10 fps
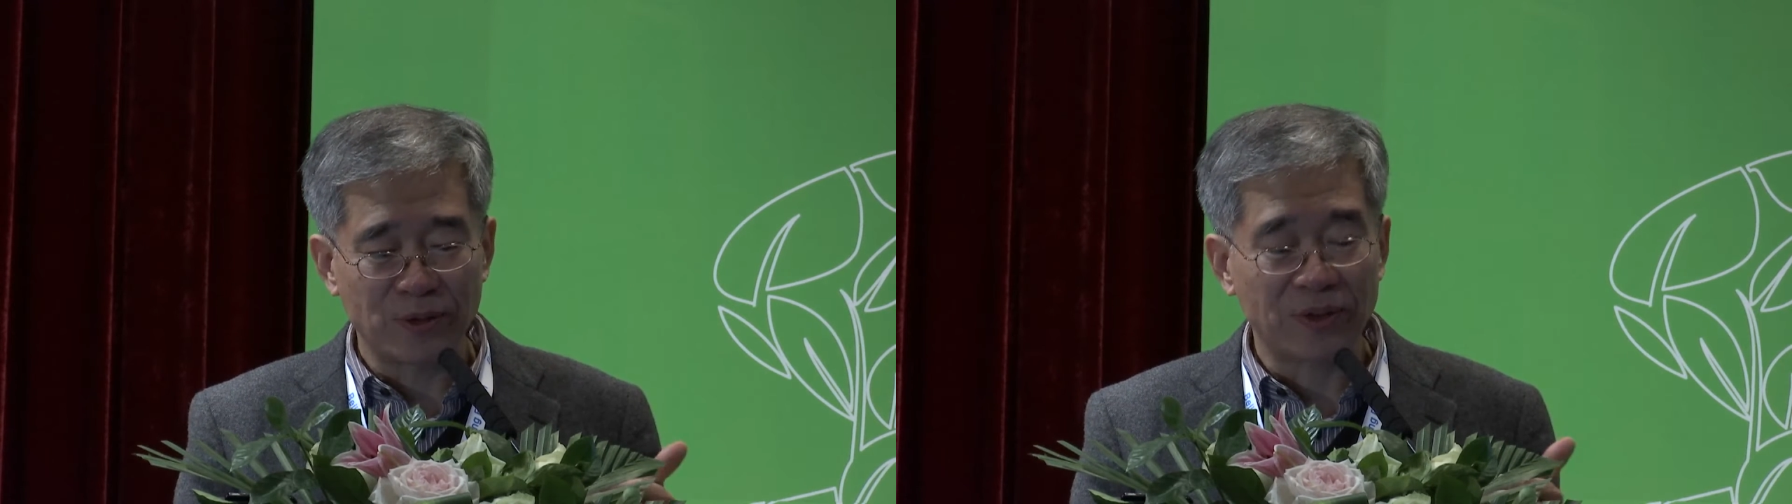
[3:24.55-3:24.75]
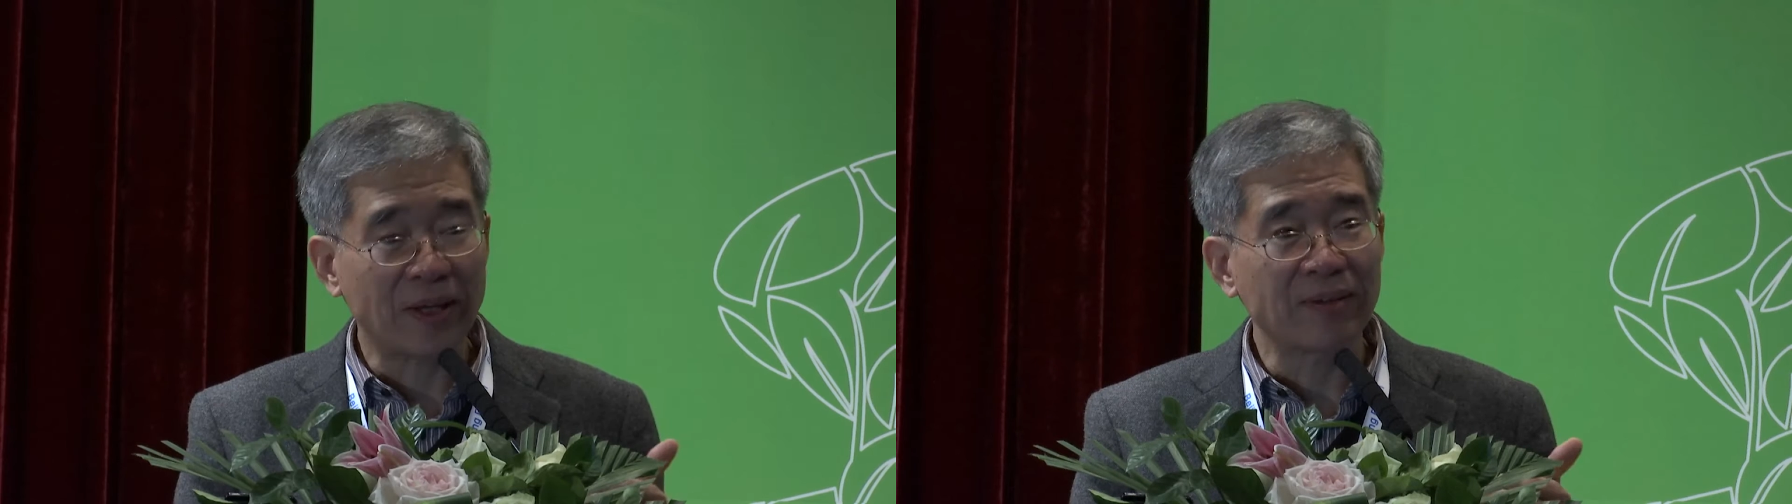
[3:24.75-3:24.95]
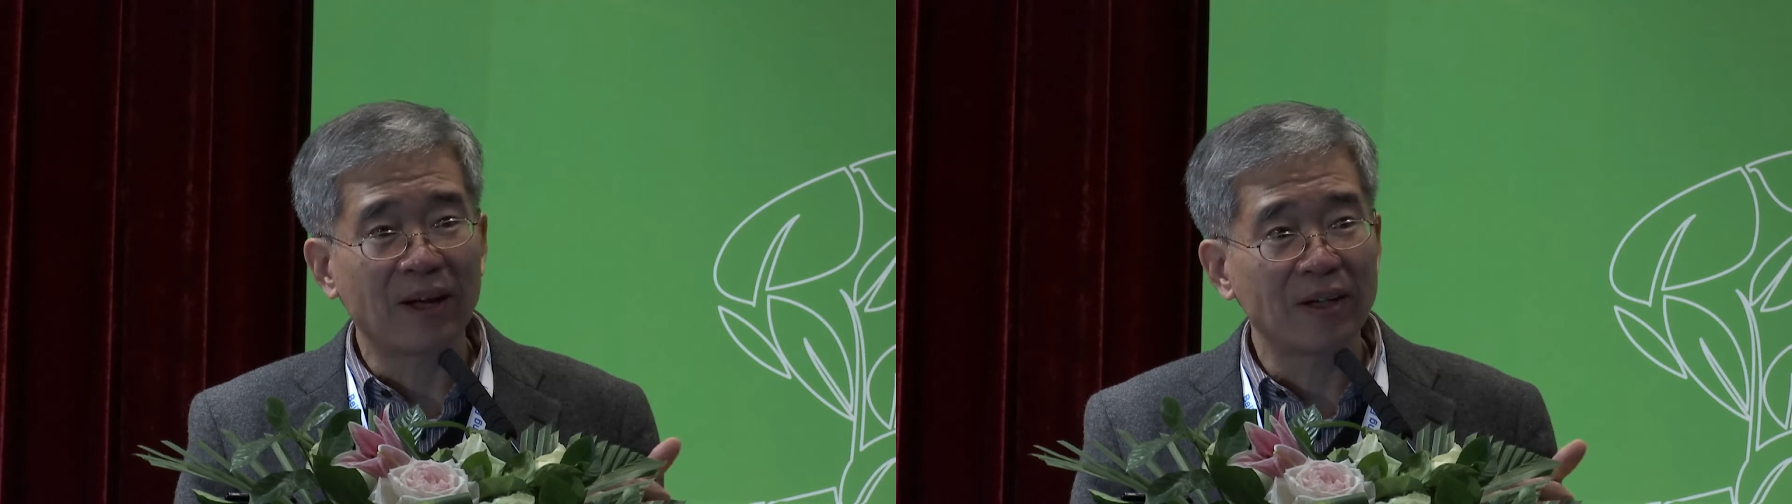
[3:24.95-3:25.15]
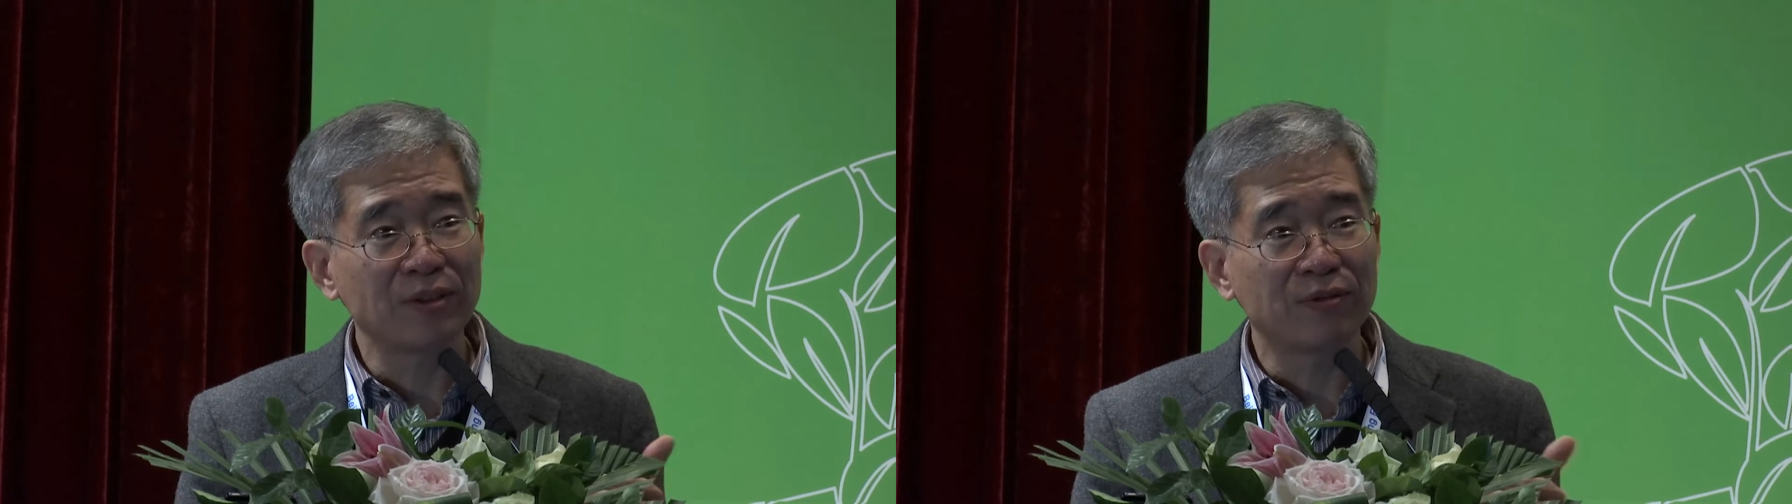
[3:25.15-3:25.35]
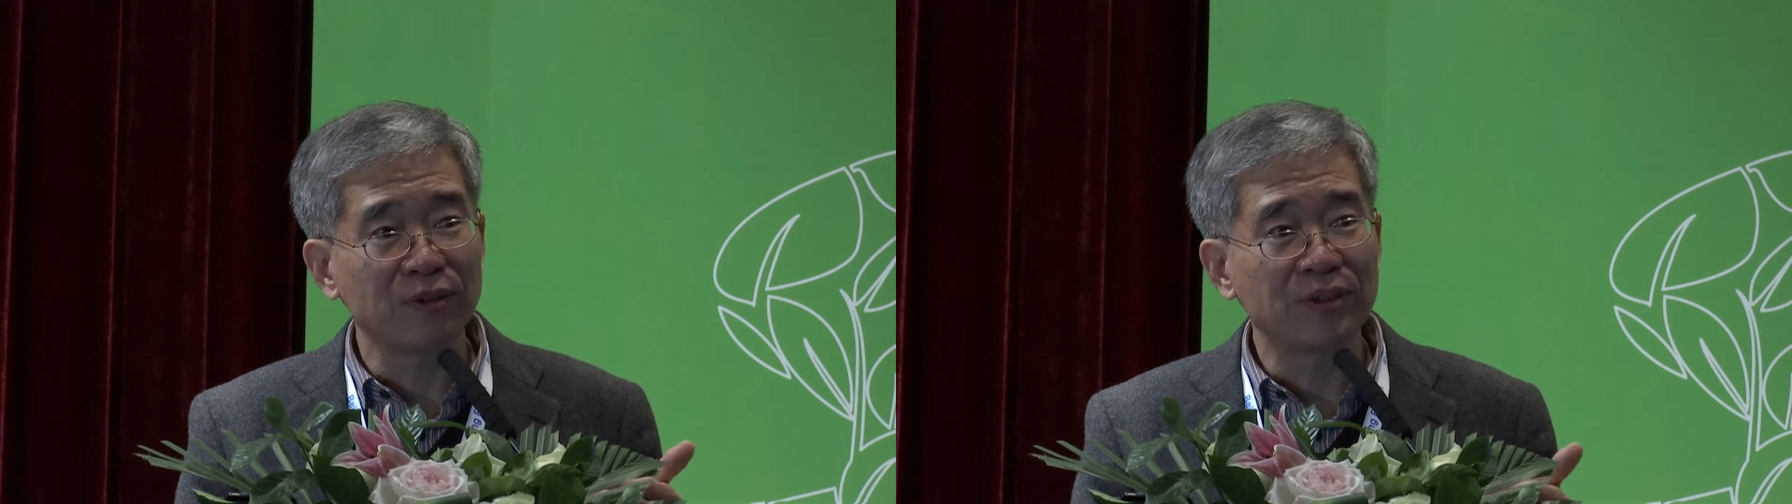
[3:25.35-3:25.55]
to
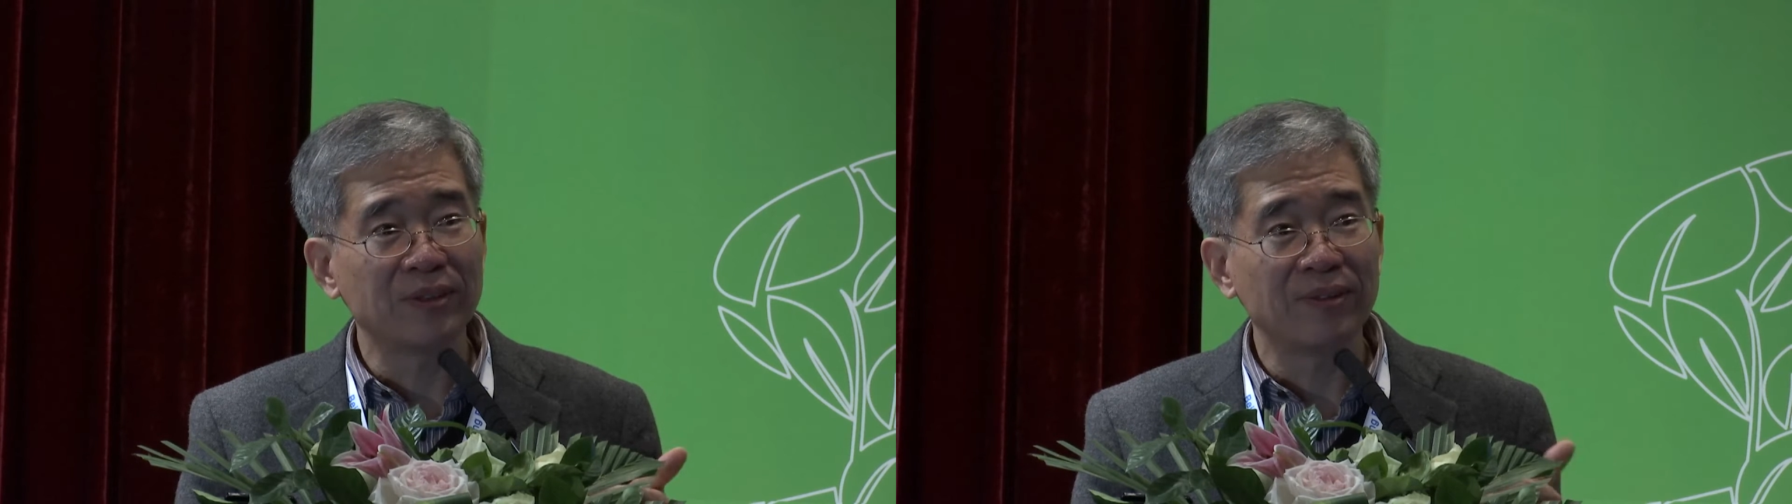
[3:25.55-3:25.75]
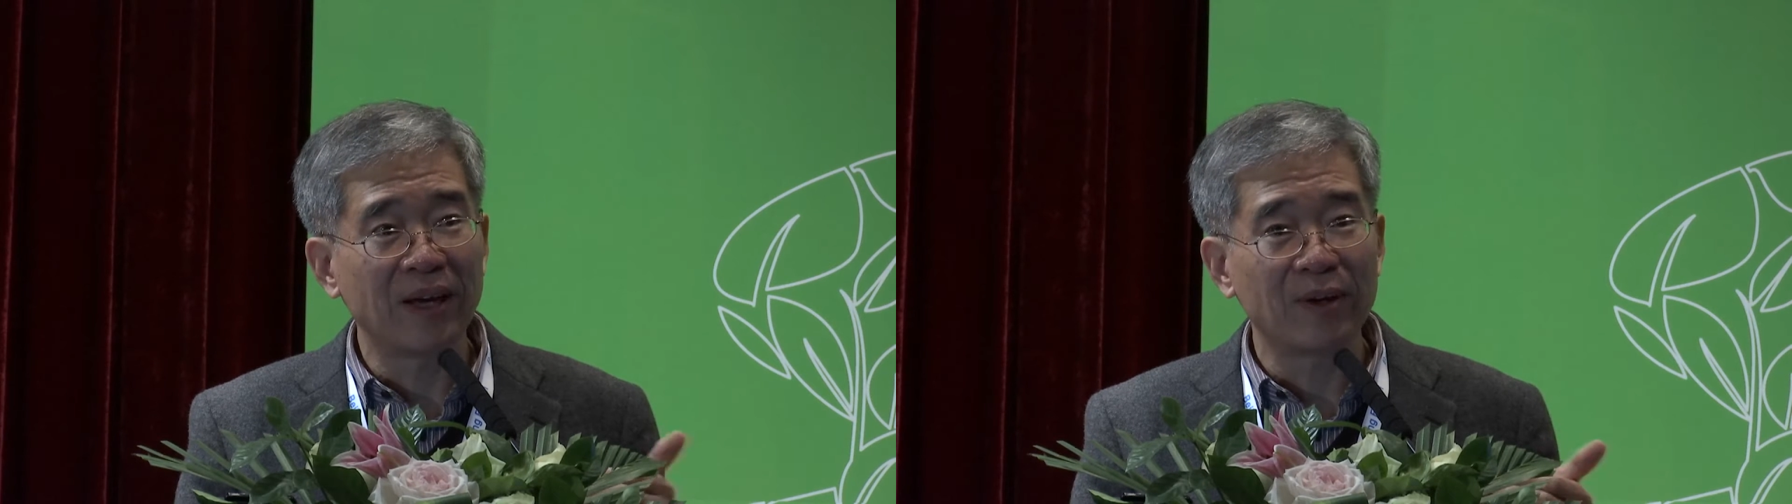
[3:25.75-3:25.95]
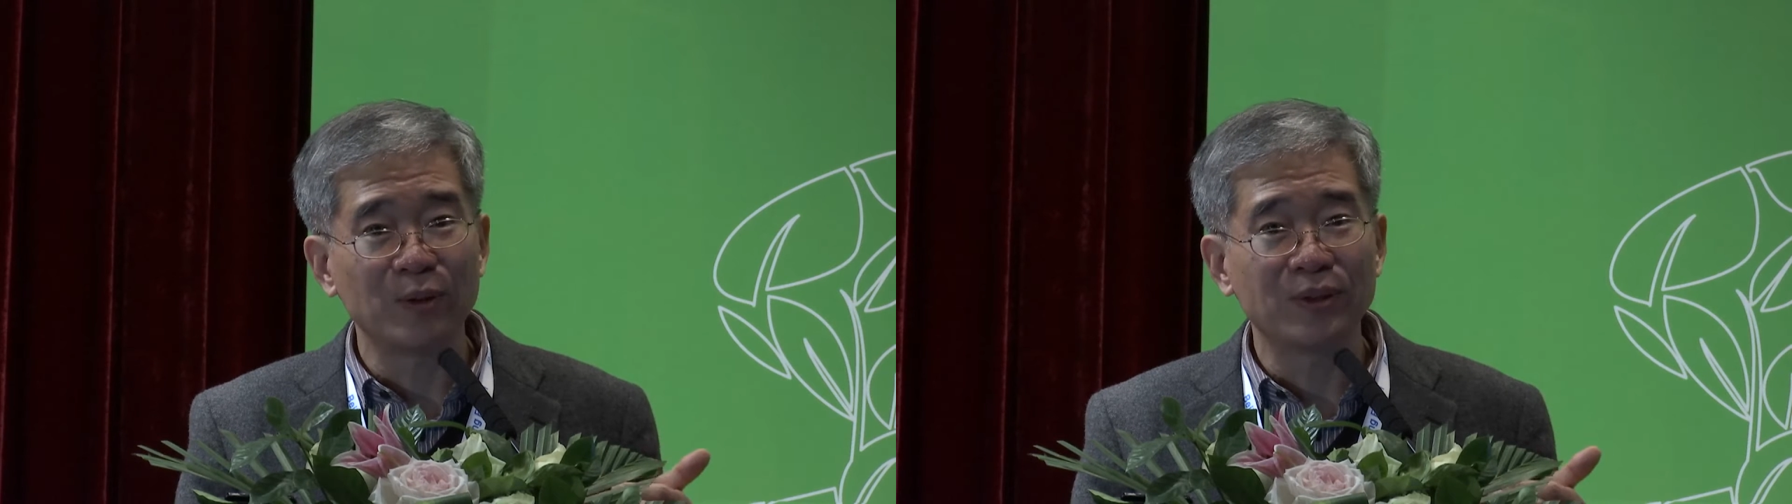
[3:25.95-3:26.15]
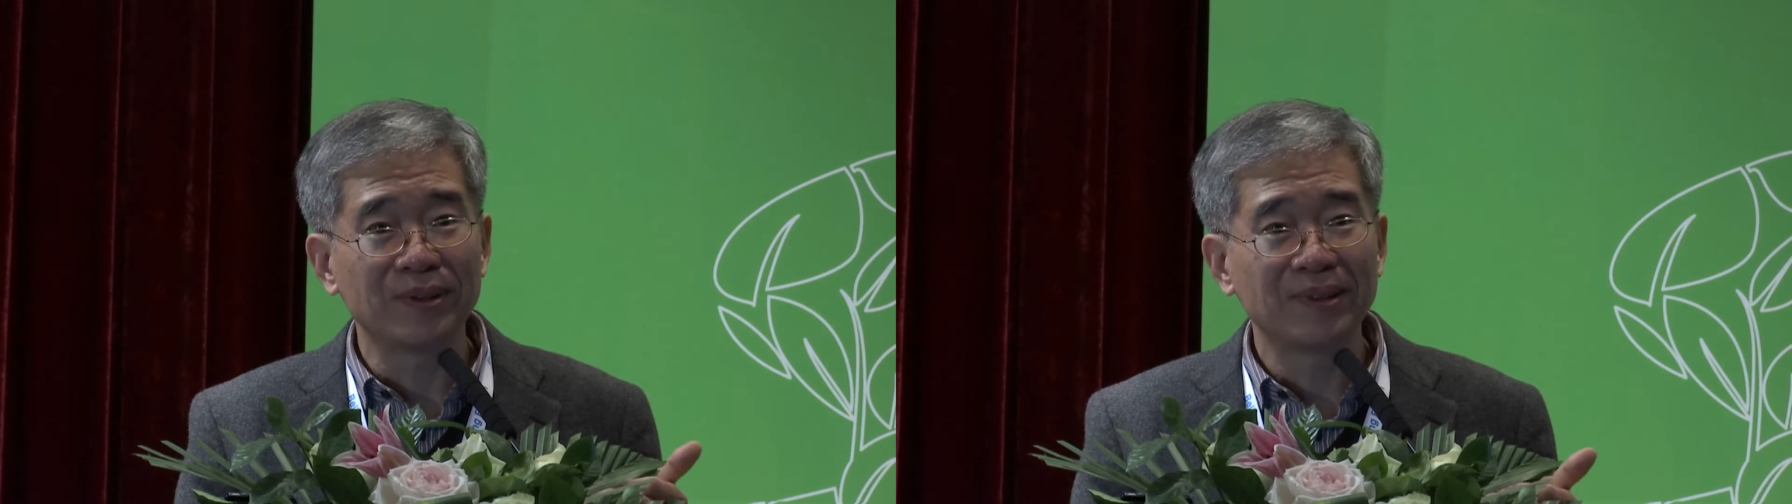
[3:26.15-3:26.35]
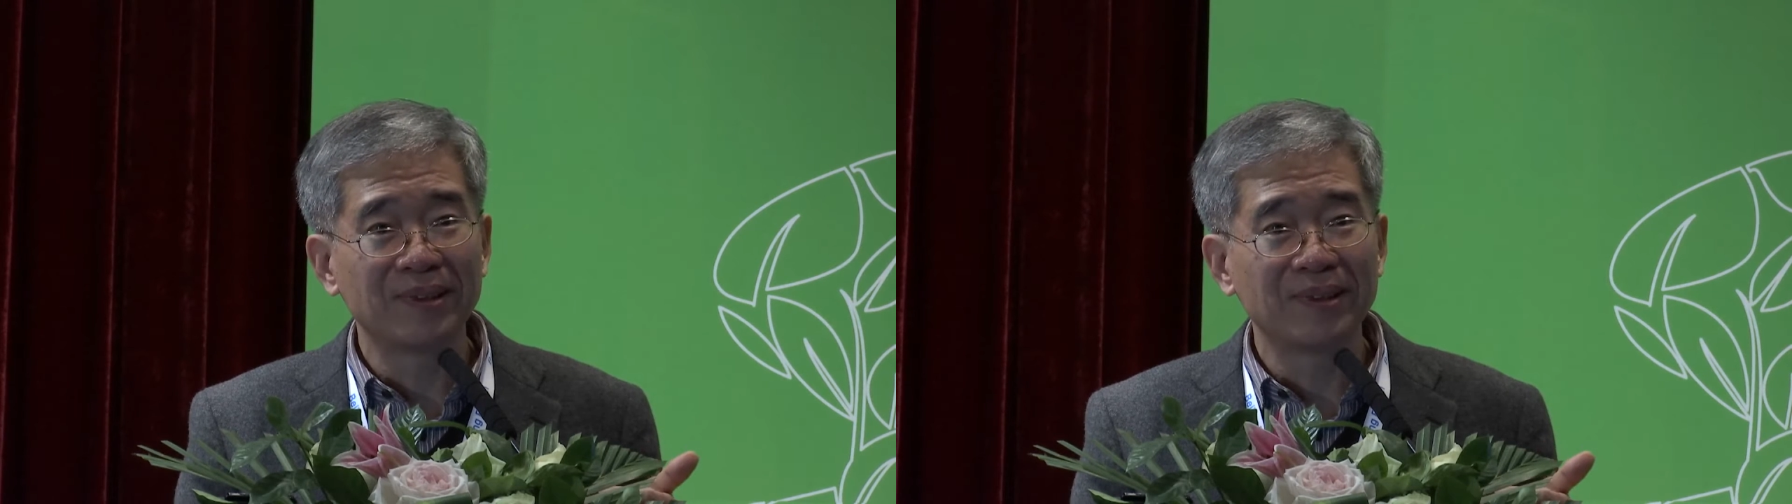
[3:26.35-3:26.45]
technology frontier narrows.